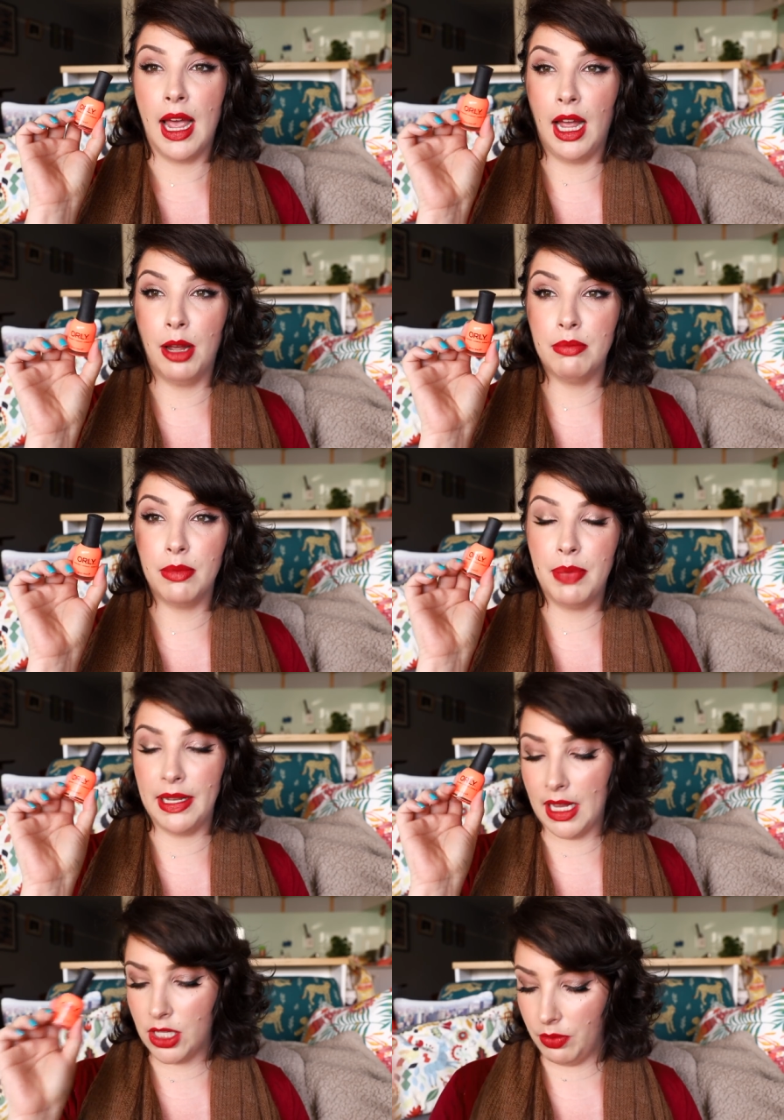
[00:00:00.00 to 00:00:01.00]

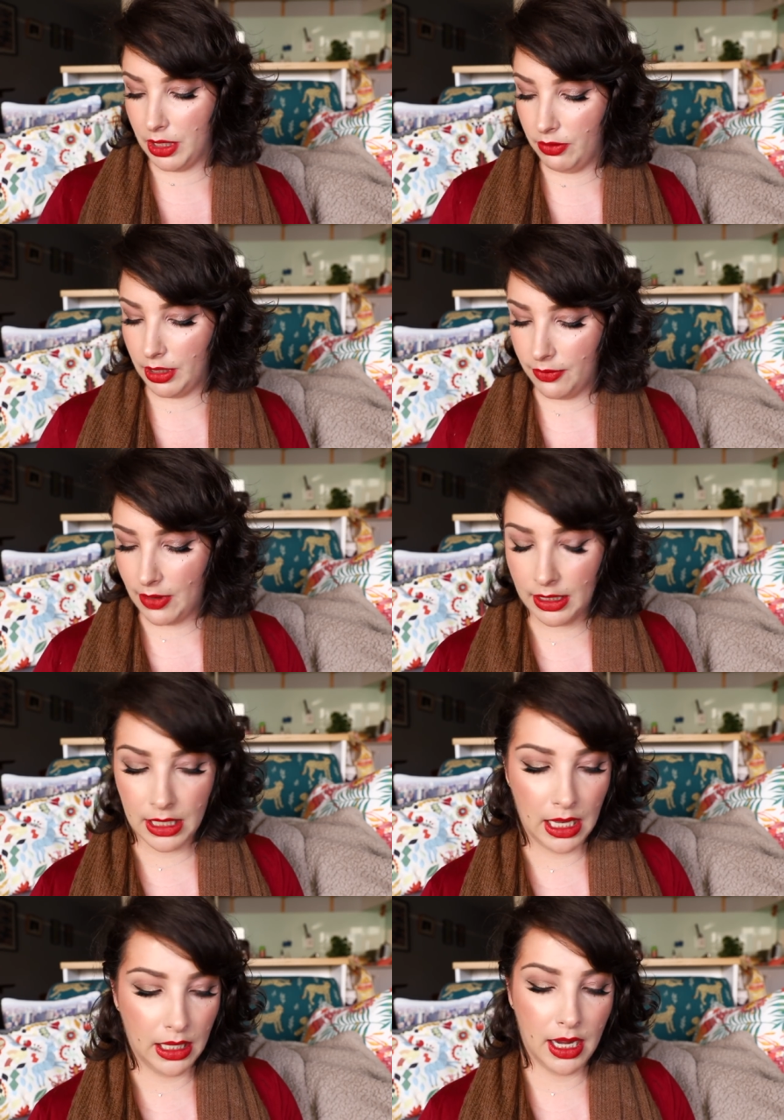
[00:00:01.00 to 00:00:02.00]
But that's a really, really fun
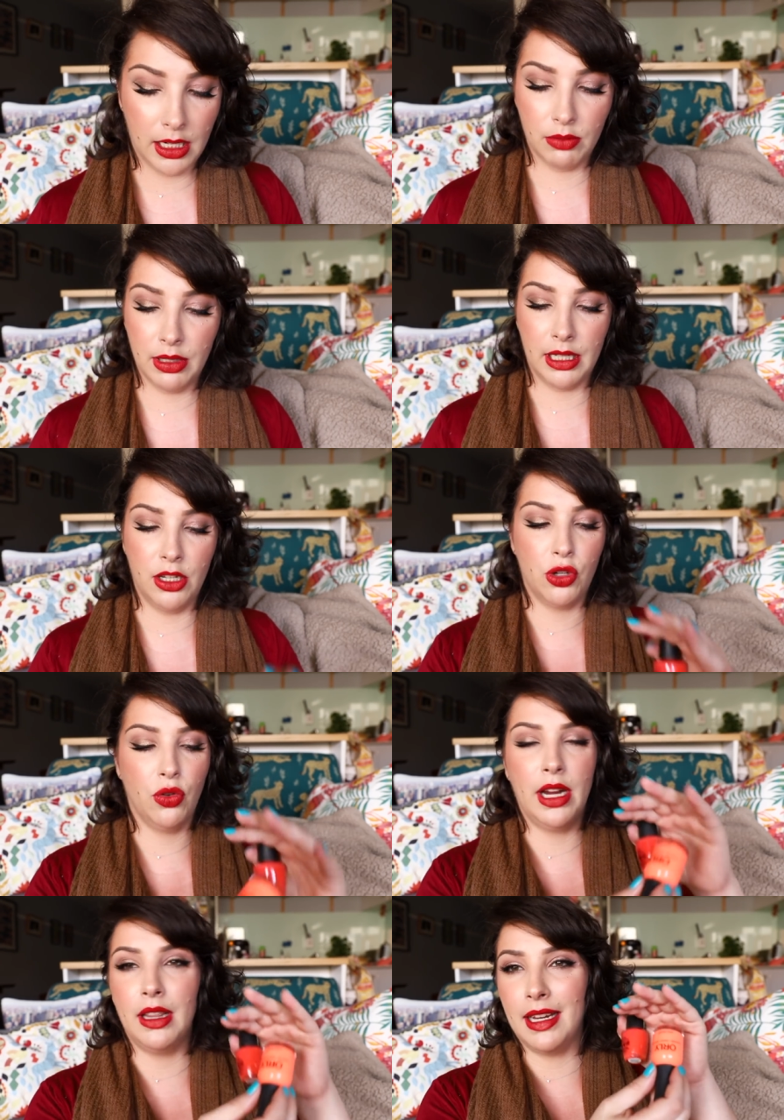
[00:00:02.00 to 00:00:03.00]
color and I really
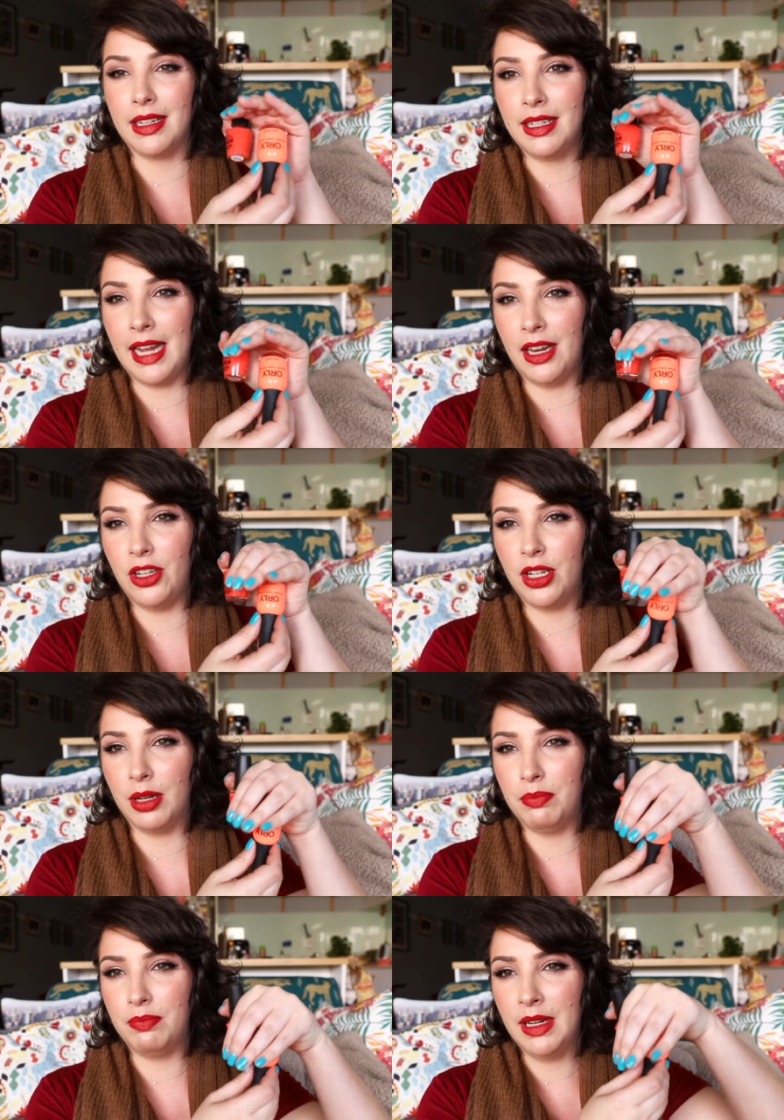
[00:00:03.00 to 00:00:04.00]
enjoy it. Like again, you
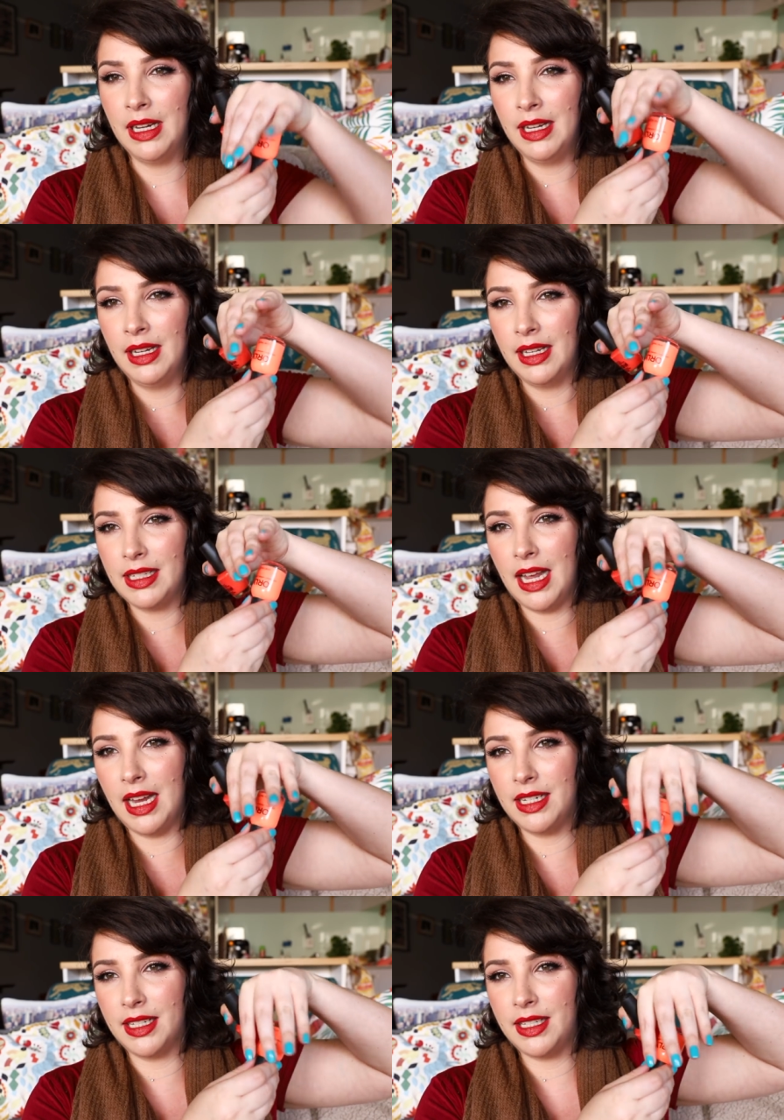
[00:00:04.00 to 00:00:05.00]
can, it's
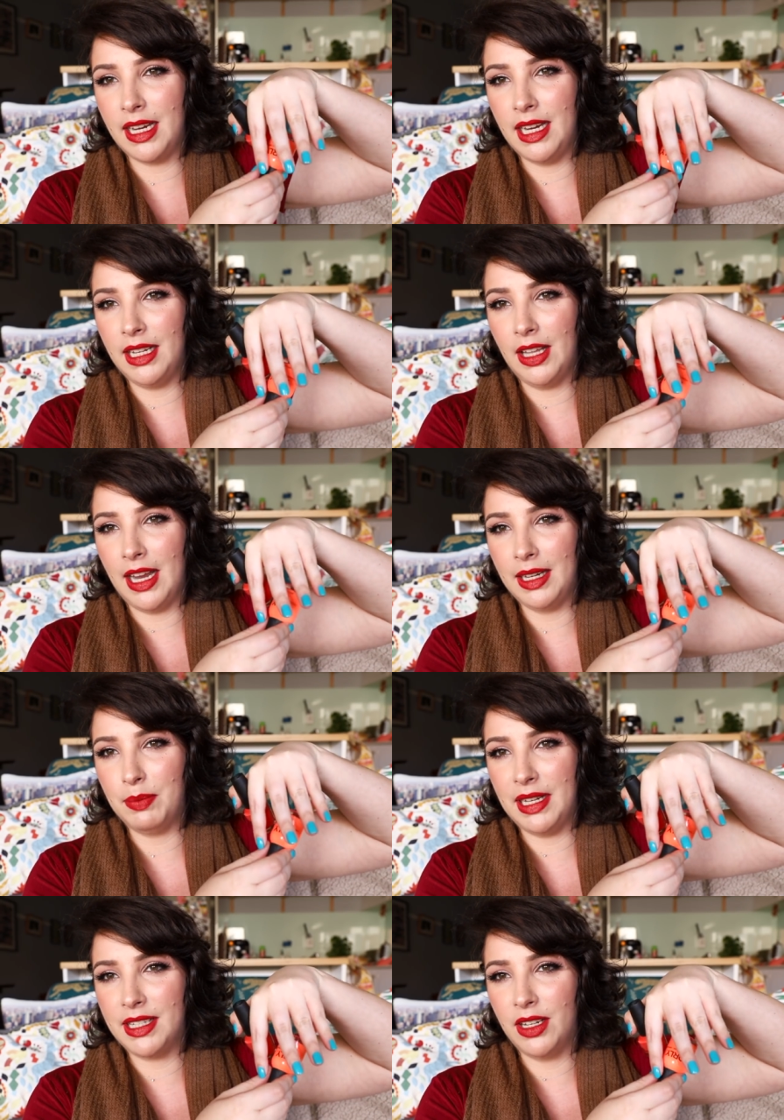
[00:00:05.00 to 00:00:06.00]
hard to see
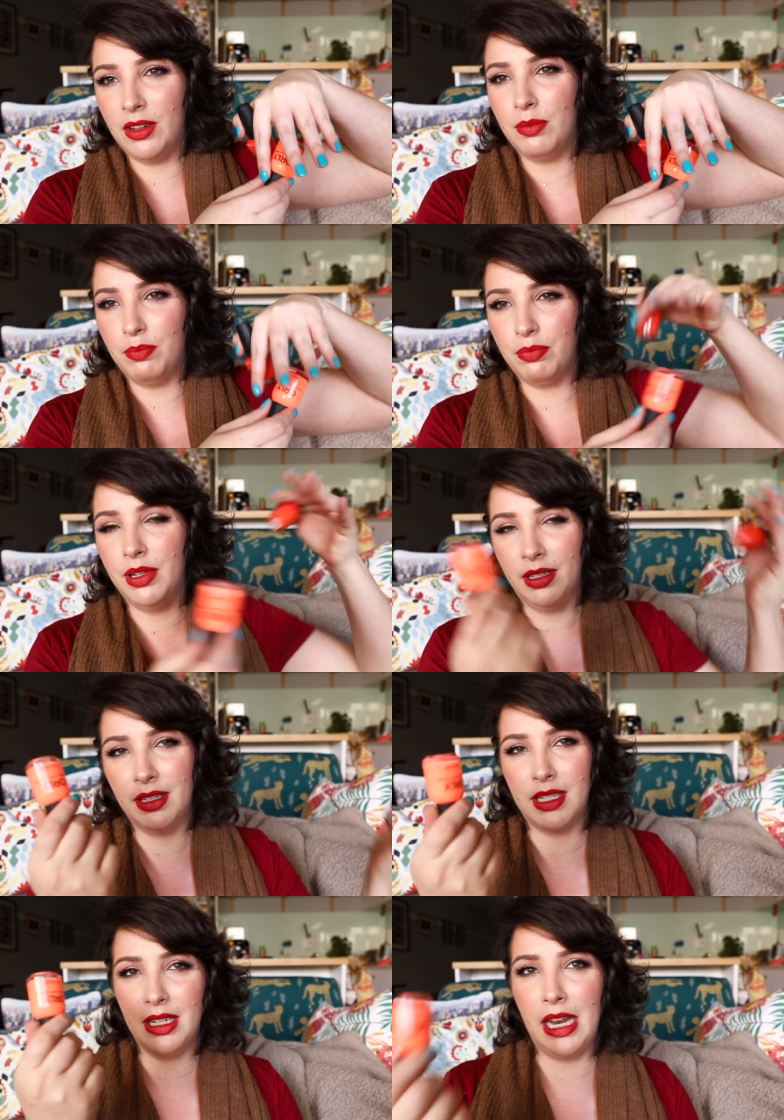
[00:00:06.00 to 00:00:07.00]
like, but it's a
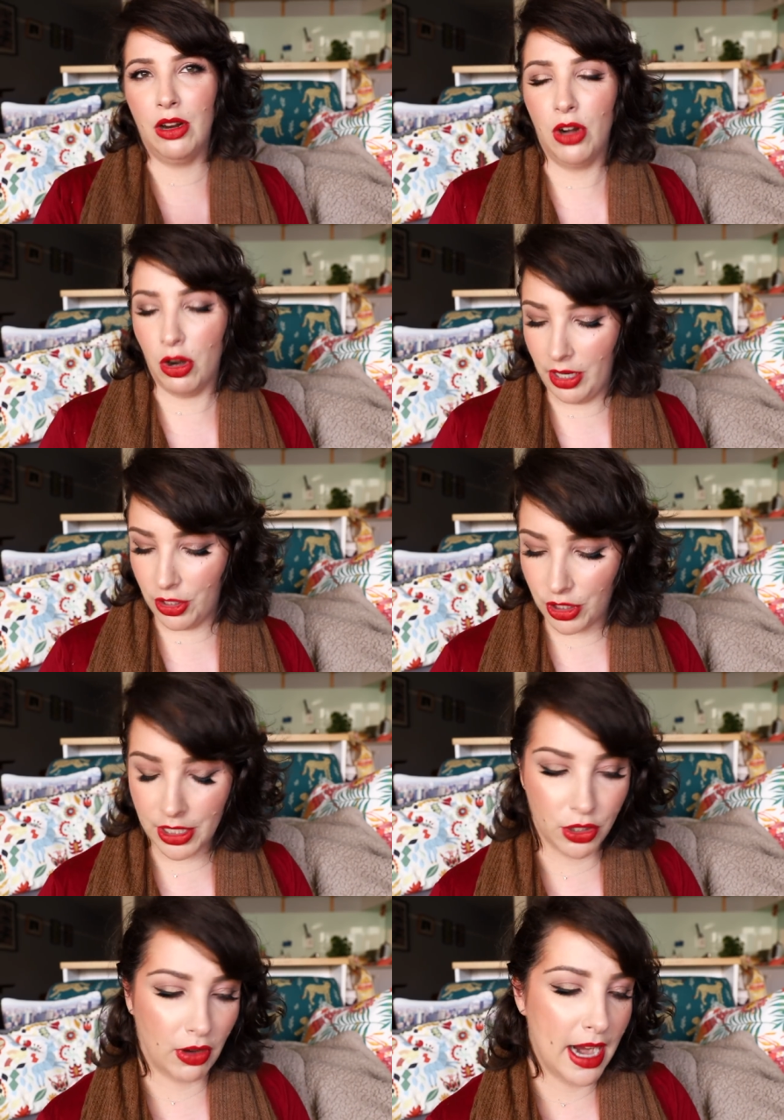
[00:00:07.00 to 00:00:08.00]
neon orange.
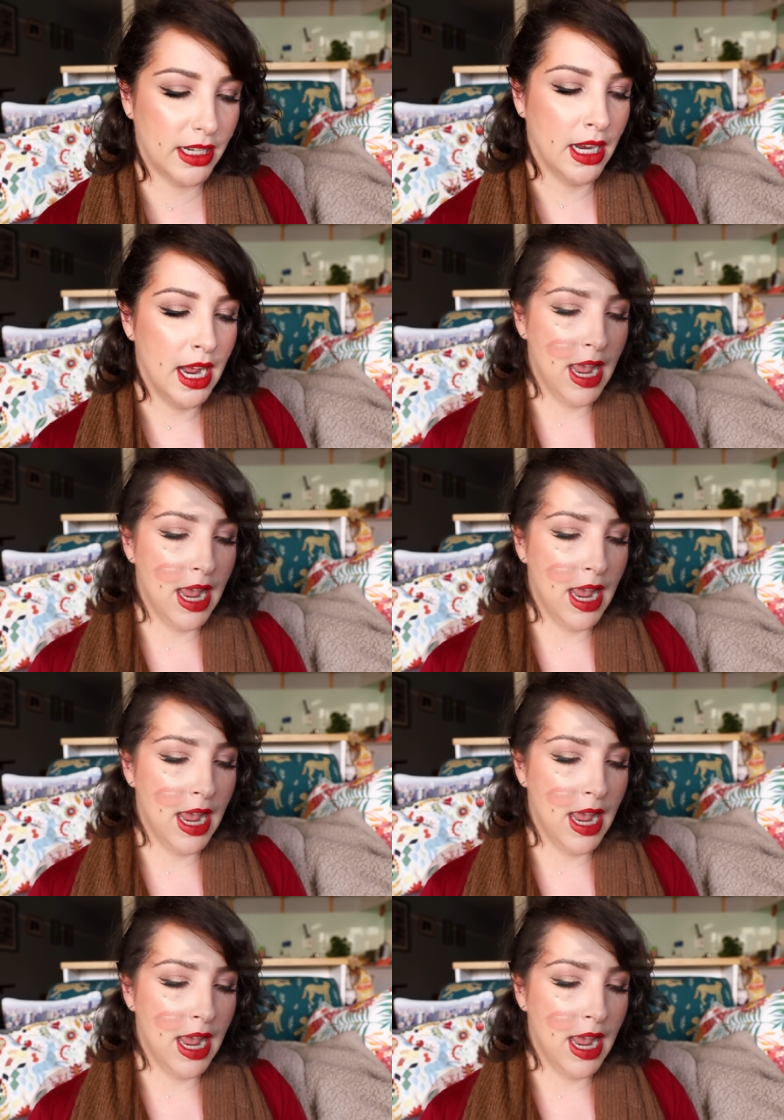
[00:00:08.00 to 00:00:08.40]
It's great.